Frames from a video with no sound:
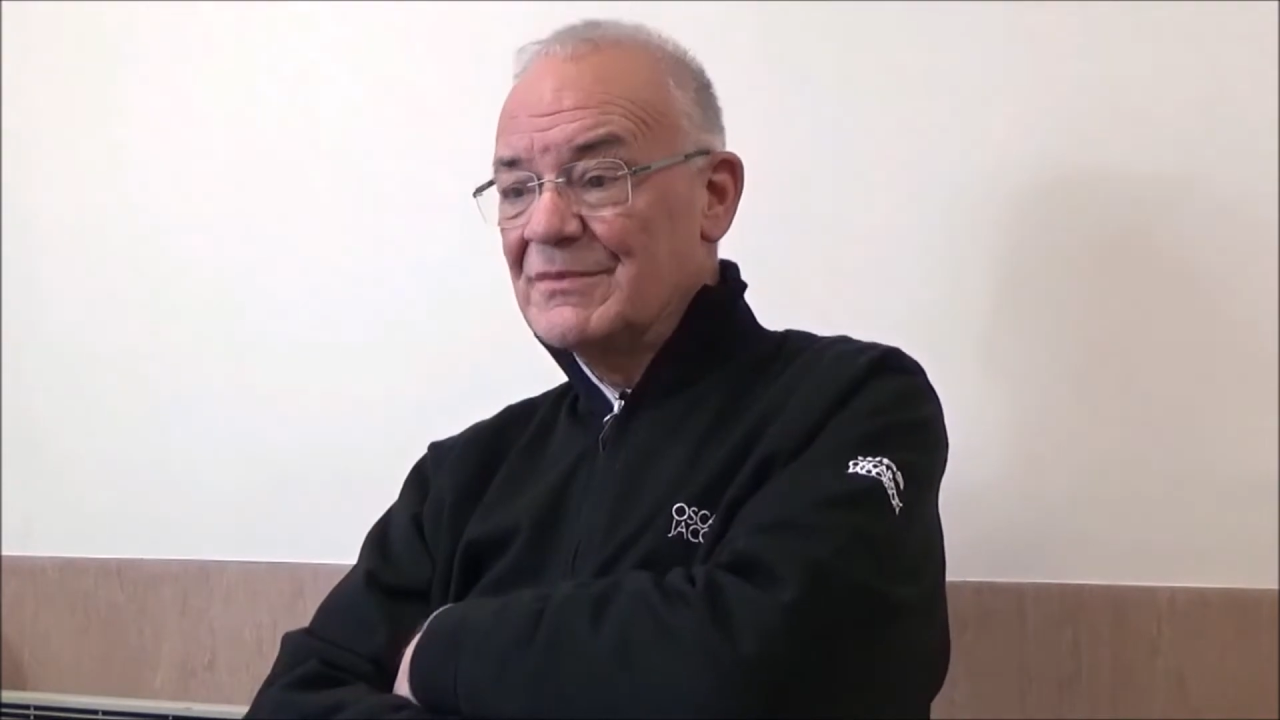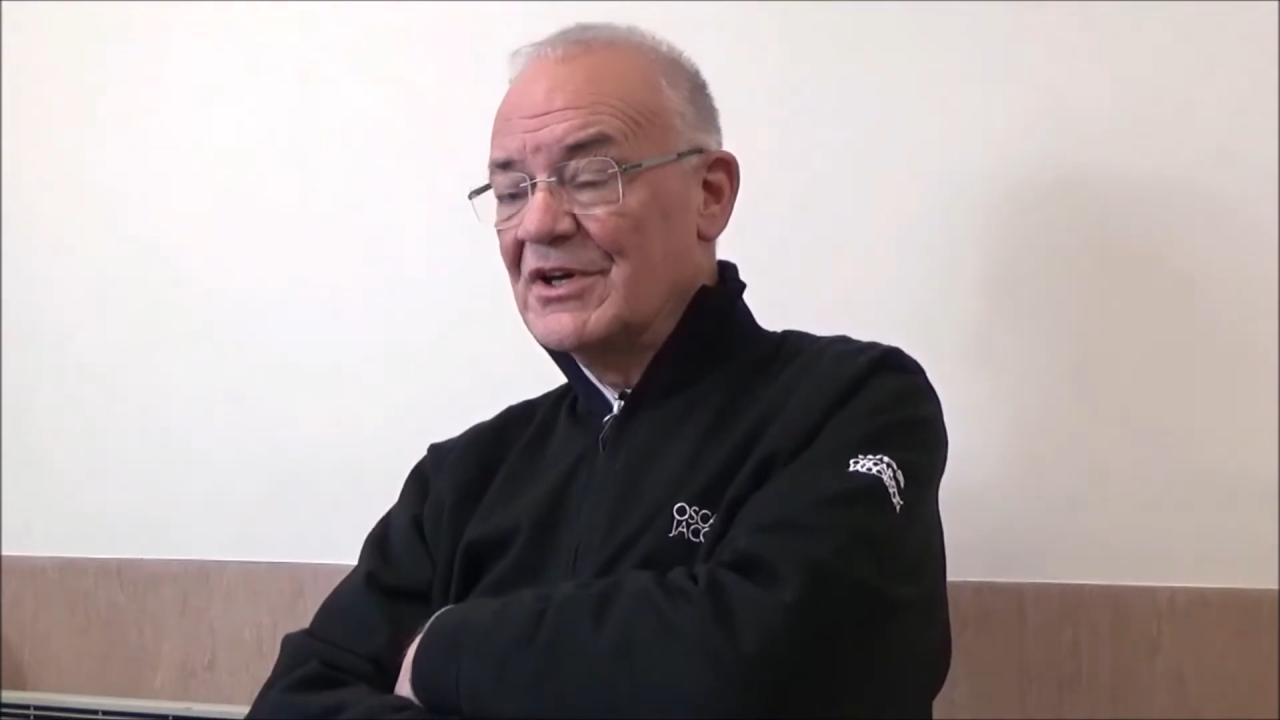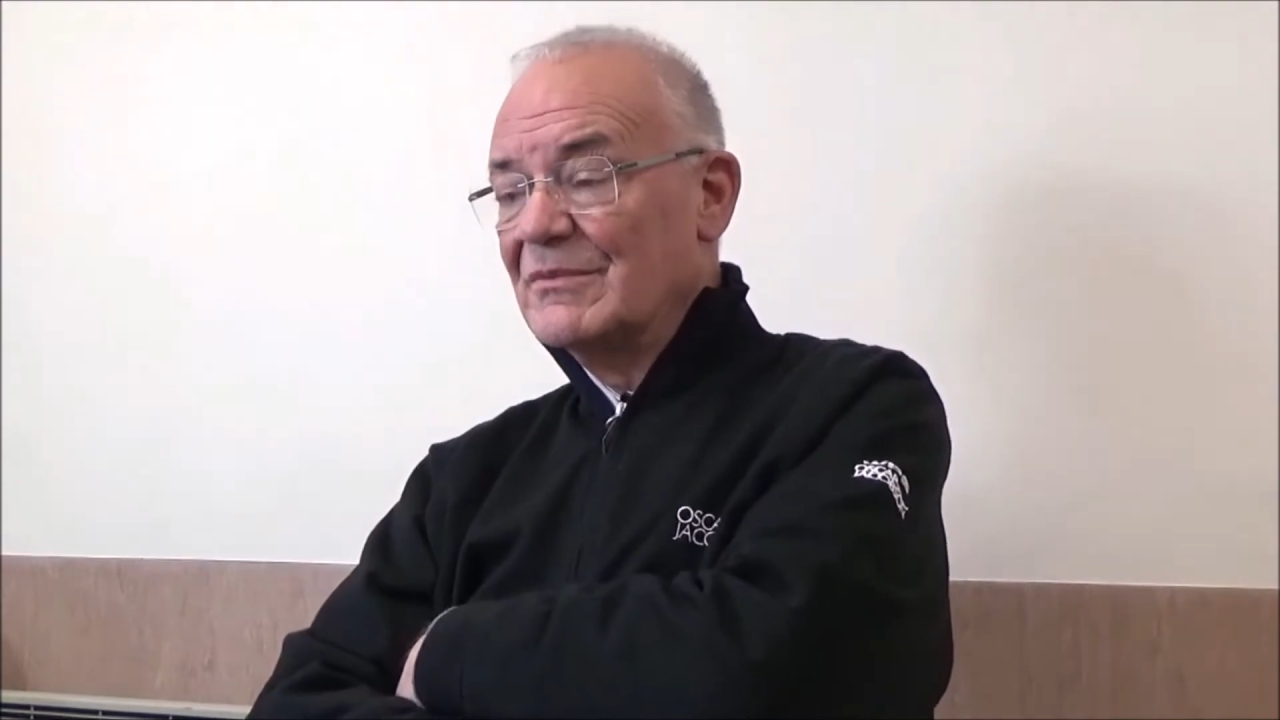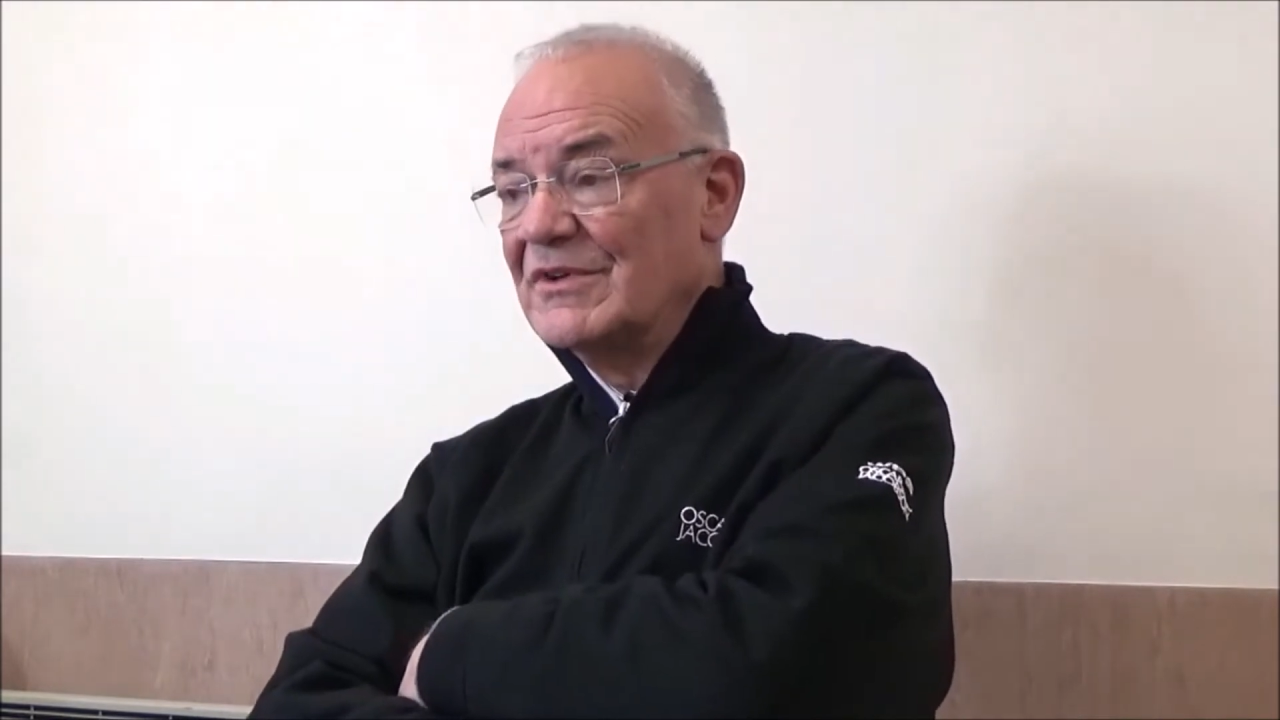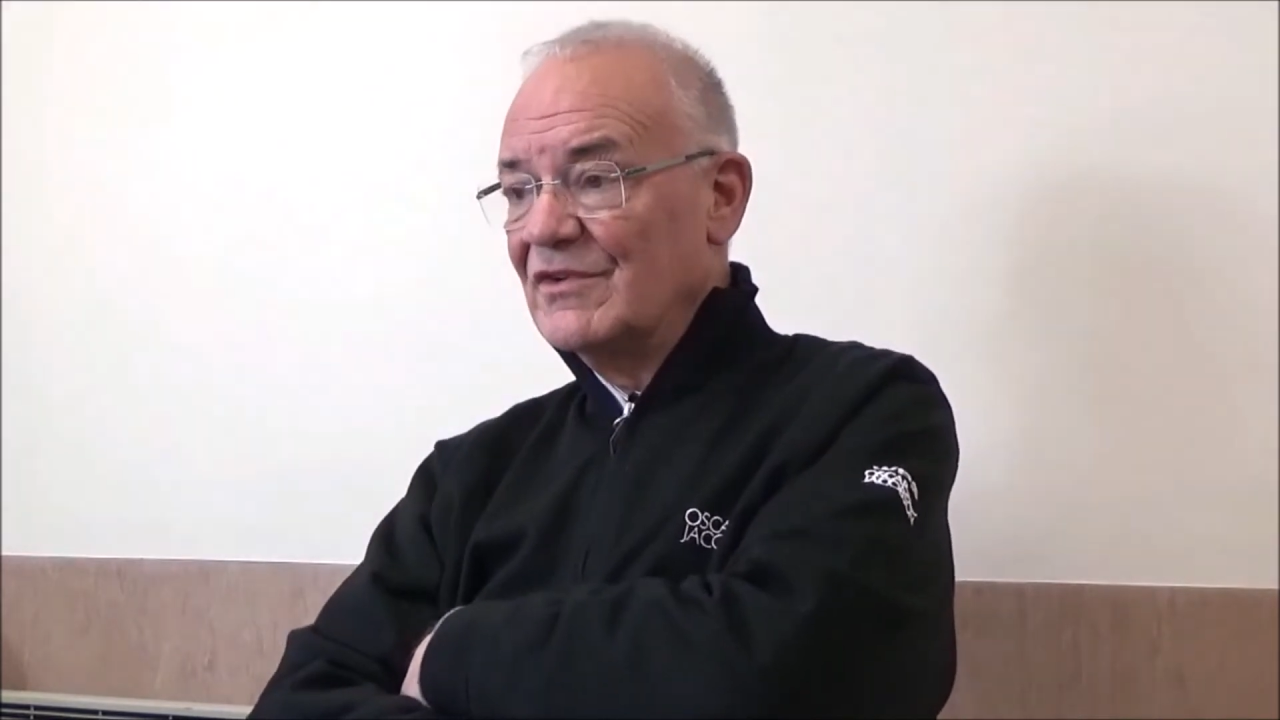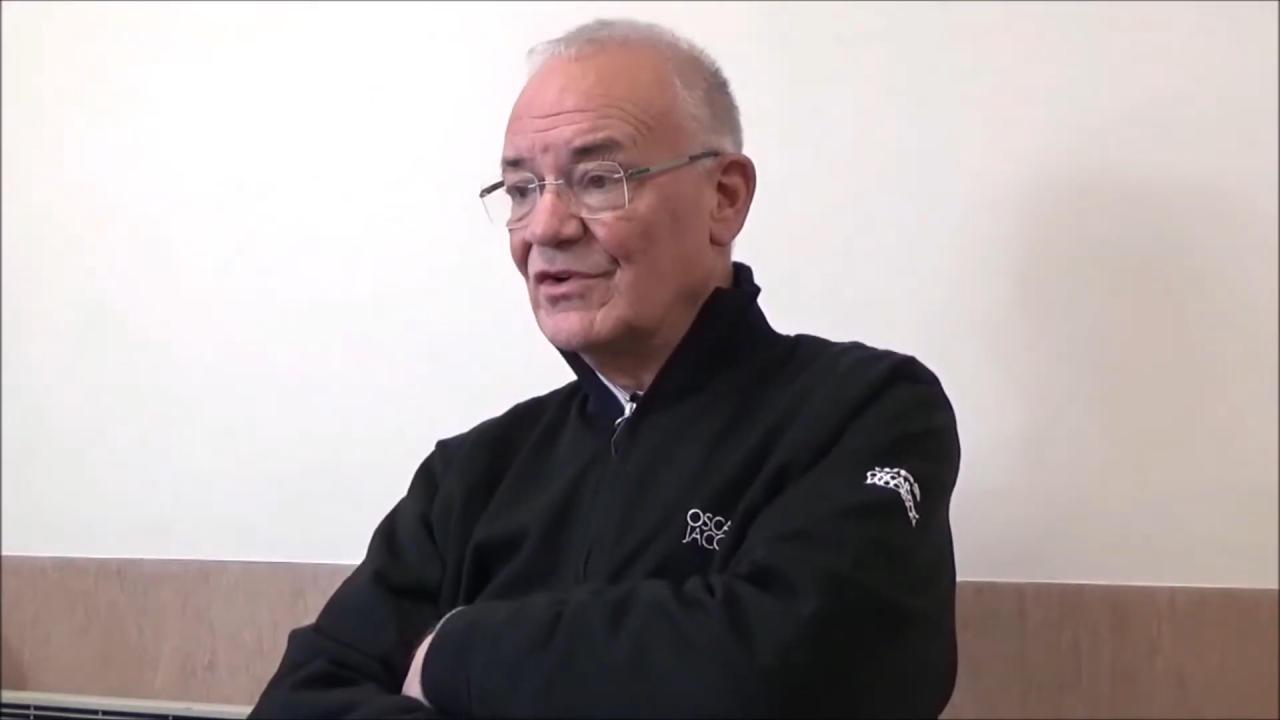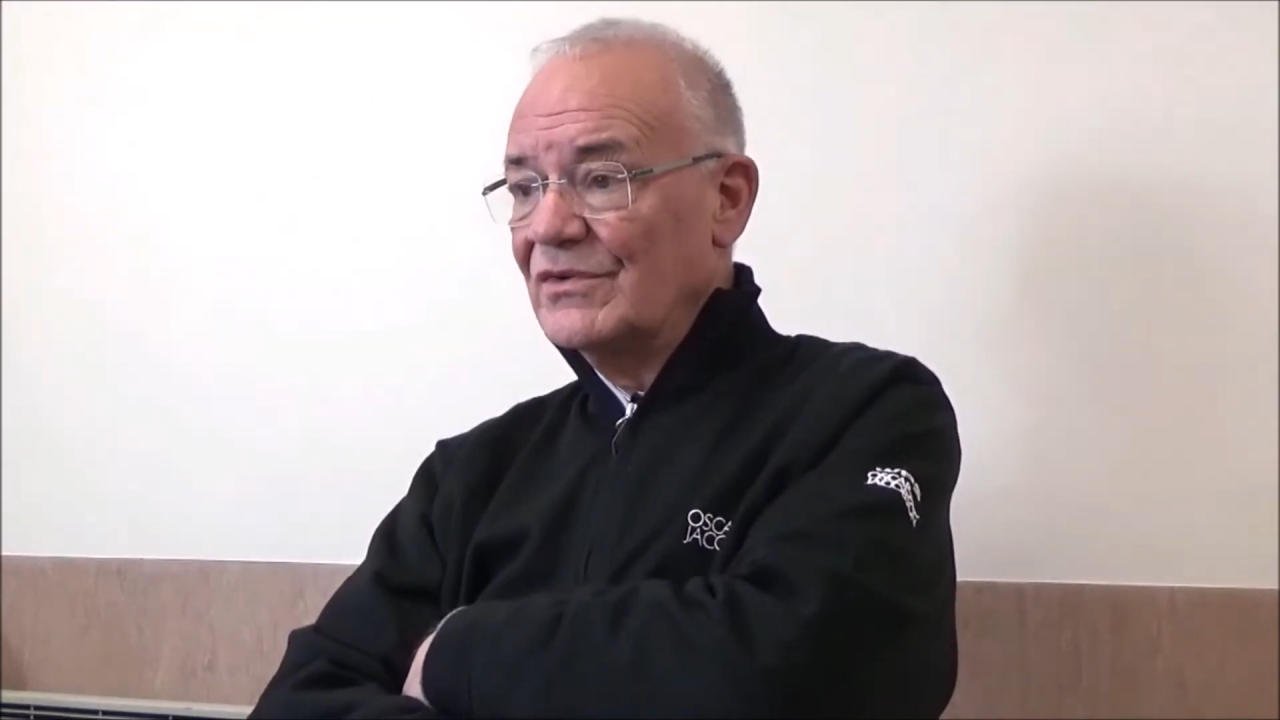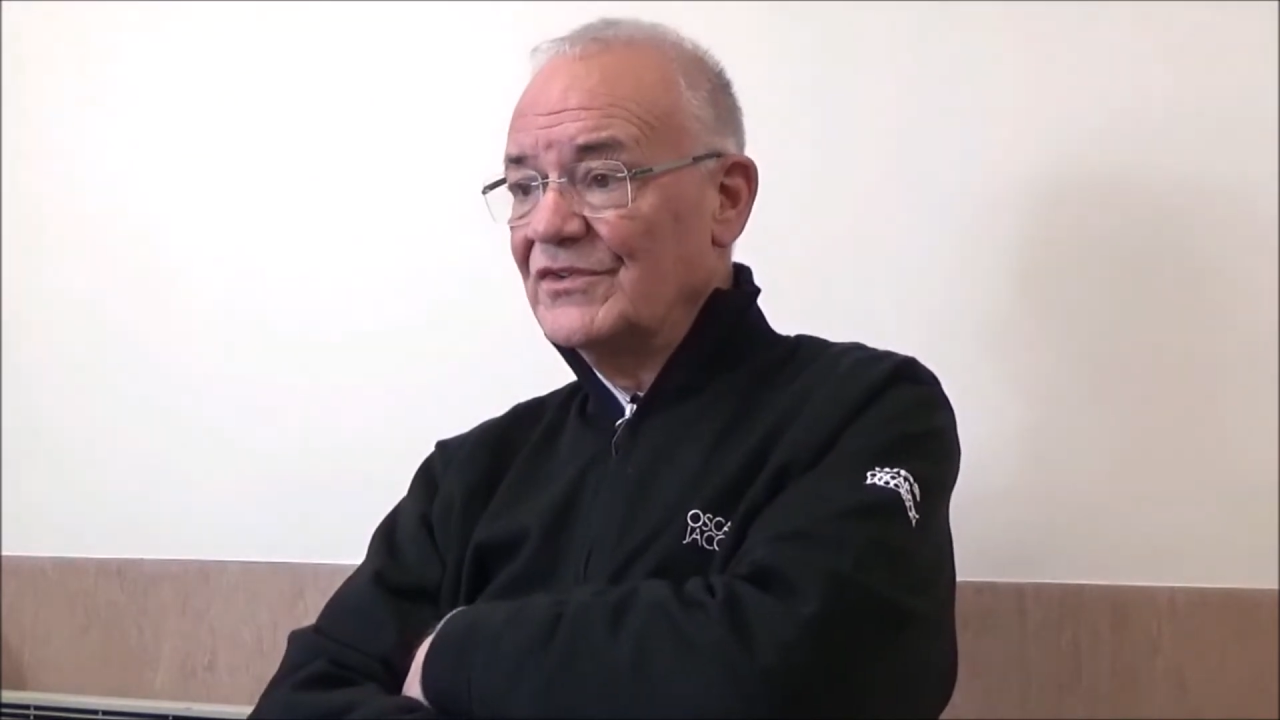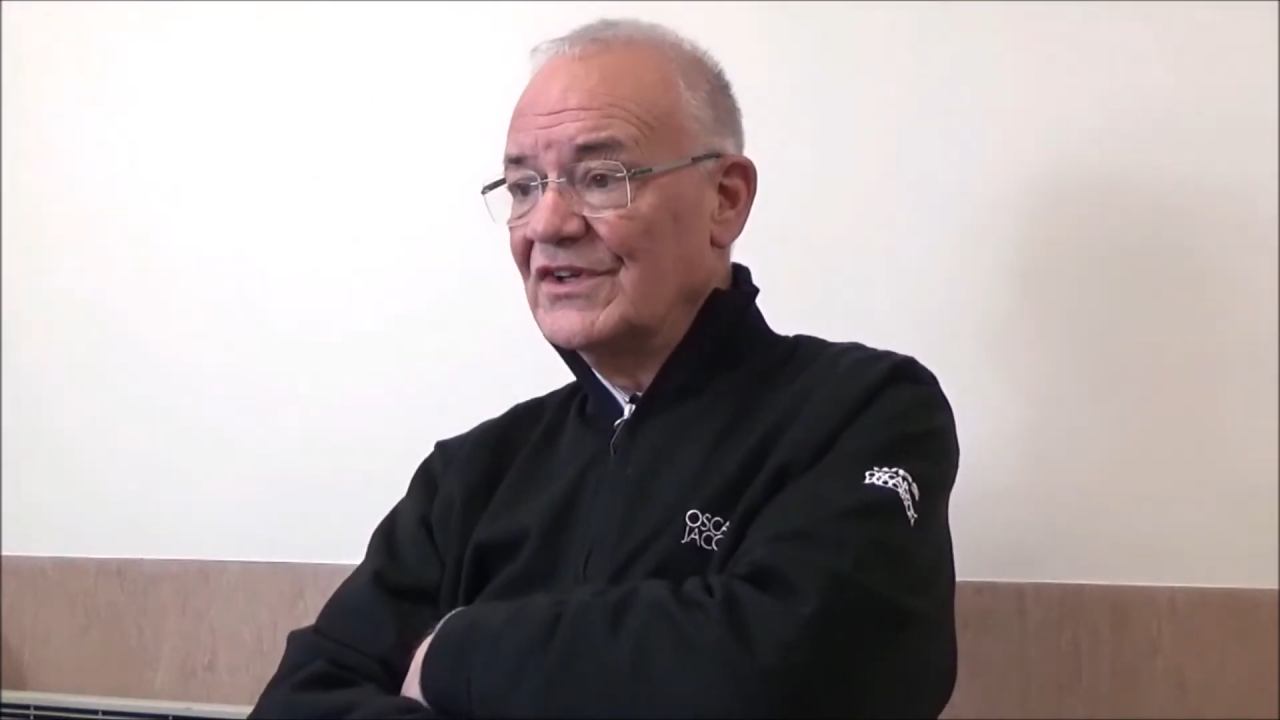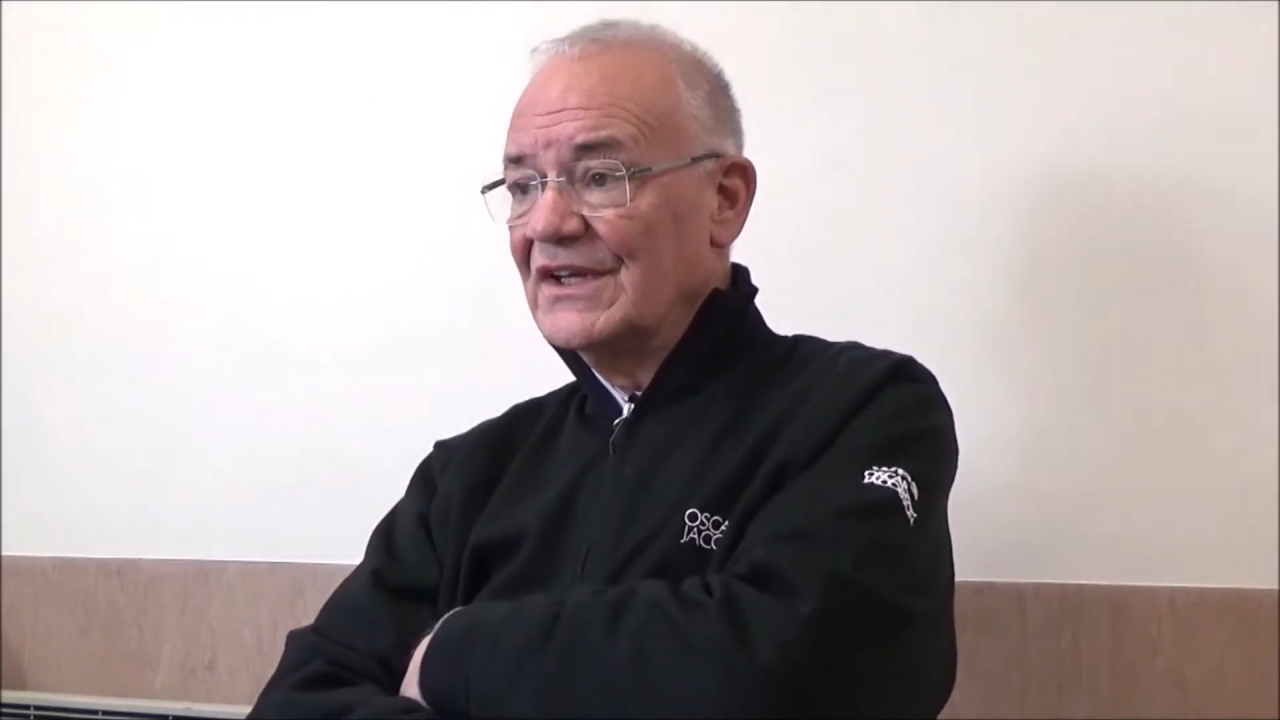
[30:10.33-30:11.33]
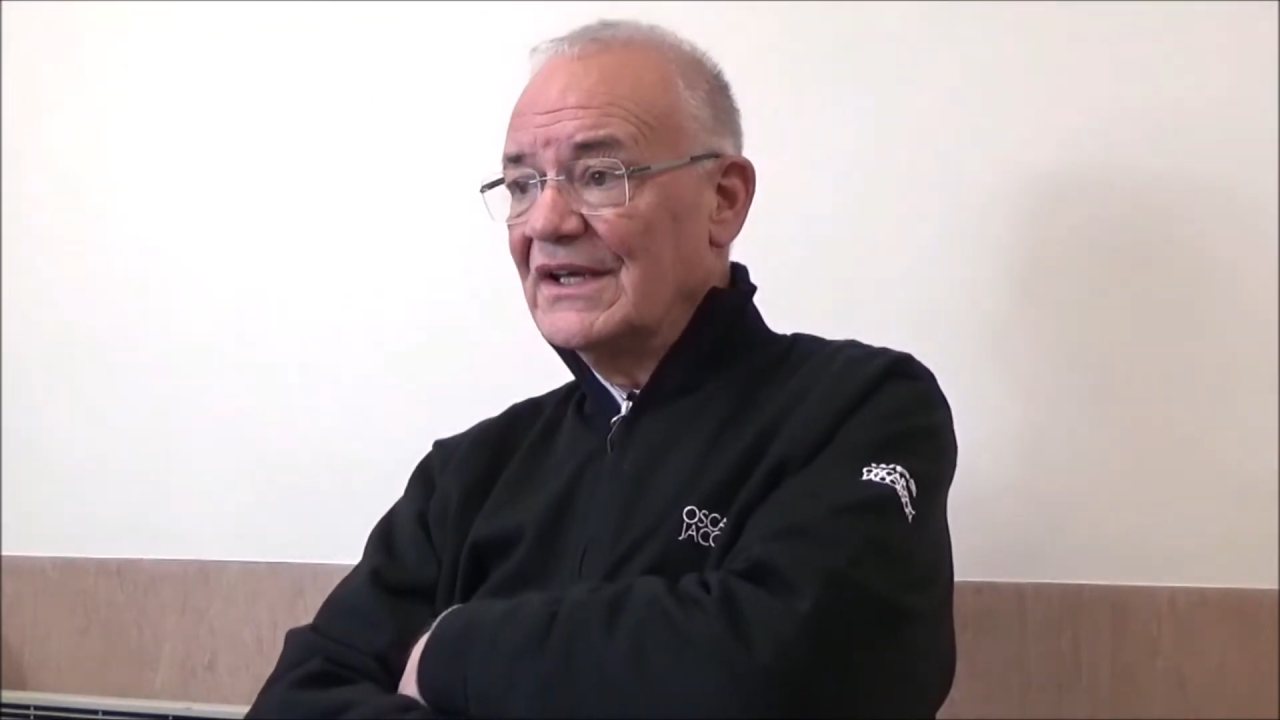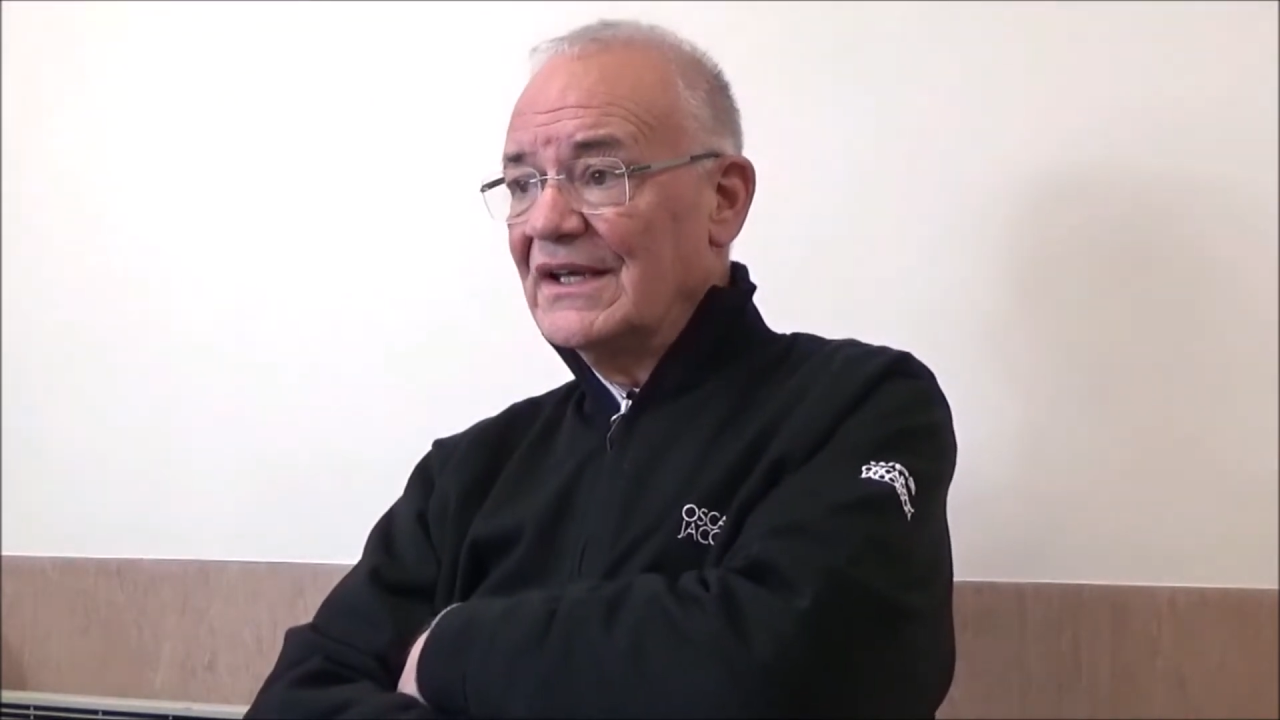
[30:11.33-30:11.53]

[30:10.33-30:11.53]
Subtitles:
to become involved,